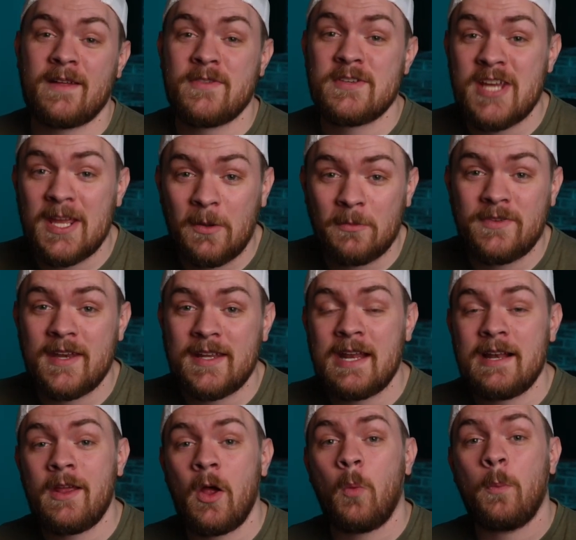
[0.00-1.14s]
the channel
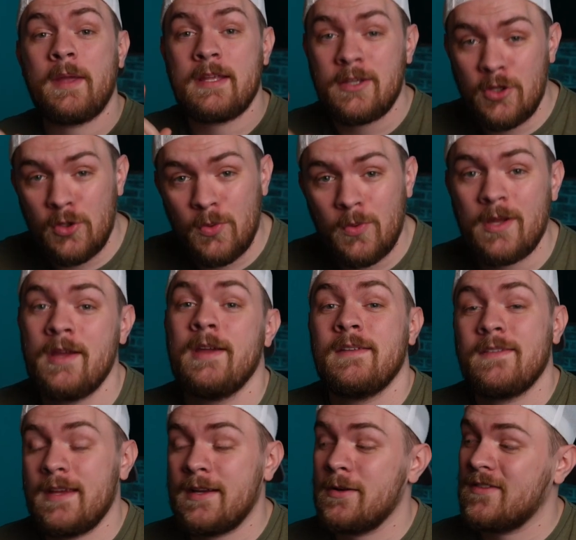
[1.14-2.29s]
dedicated helping you
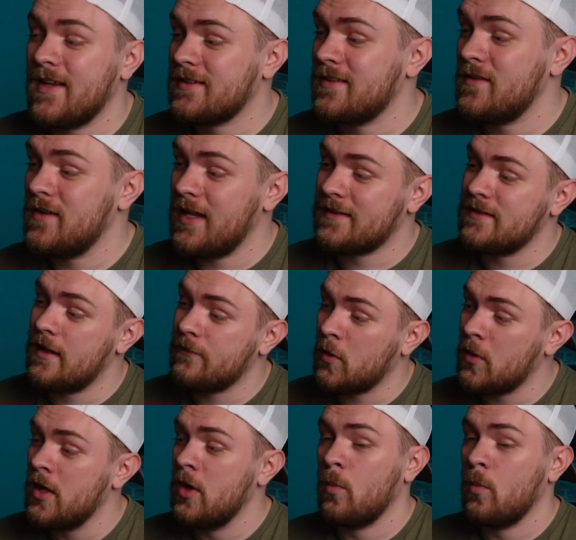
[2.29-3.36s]
take your tech to the next level.